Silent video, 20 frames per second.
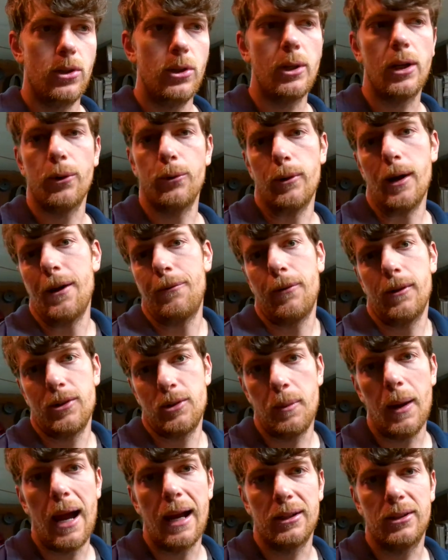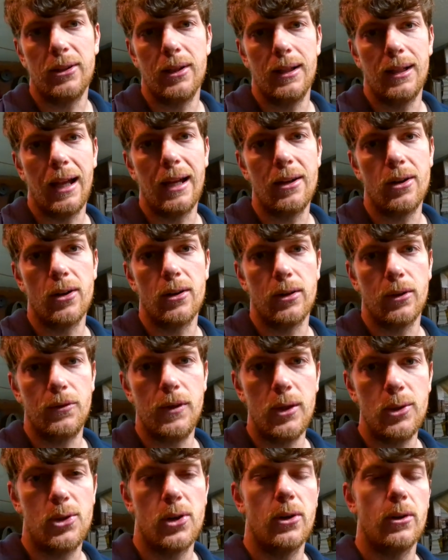can reference back to it later in the
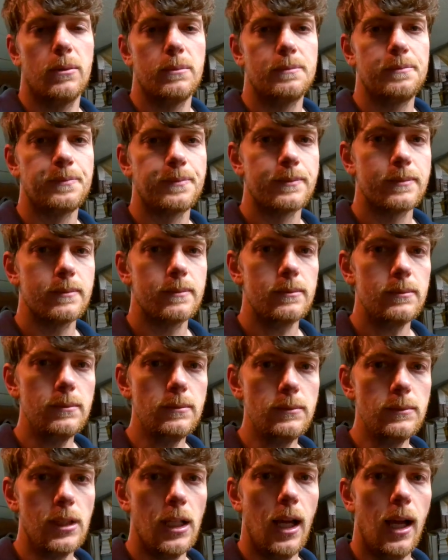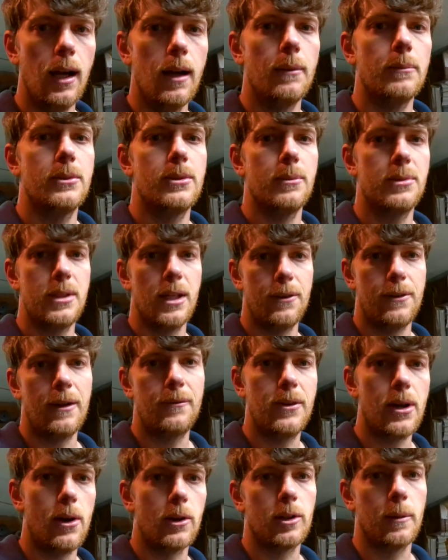future. Some stuff
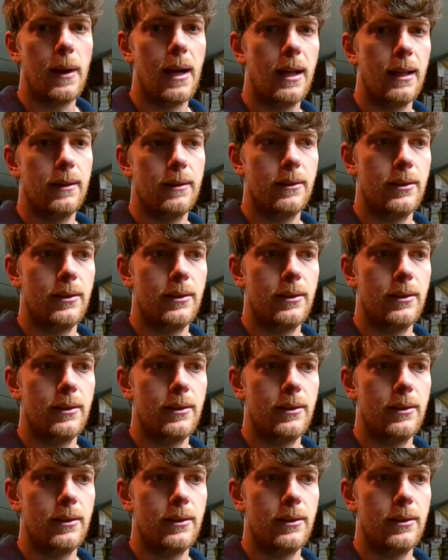I've talked about,